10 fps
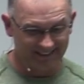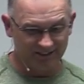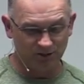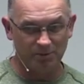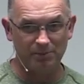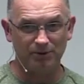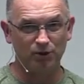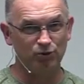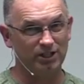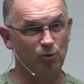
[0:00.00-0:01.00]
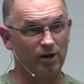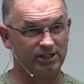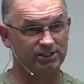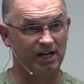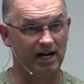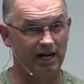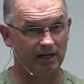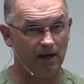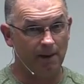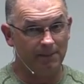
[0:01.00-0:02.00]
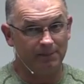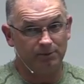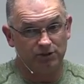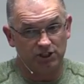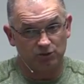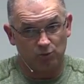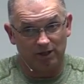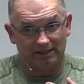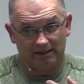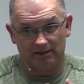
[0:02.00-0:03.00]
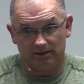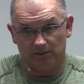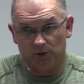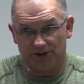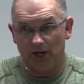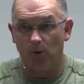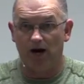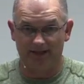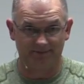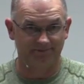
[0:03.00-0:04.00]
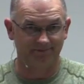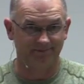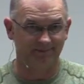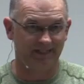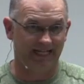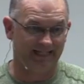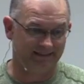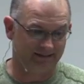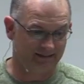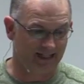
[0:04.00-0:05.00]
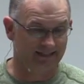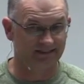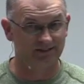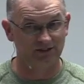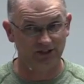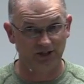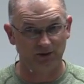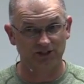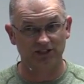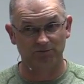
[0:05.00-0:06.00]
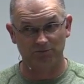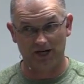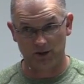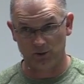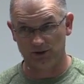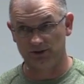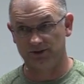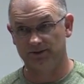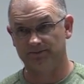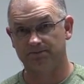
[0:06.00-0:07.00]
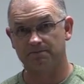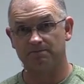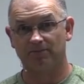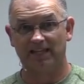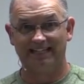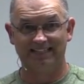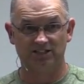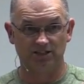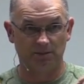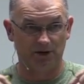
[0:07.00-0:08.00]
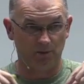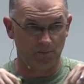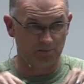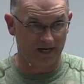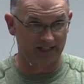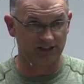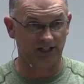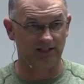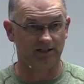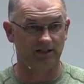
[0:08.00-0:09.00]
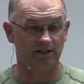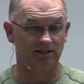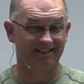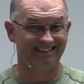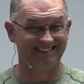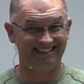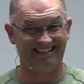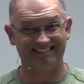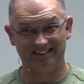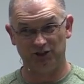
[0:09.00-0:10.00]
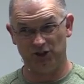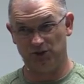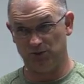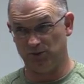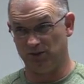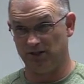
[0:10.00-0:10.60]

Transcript: So people don't really want a sign, people just want what they want. And God says, No, this is my world. This is about my son, not you.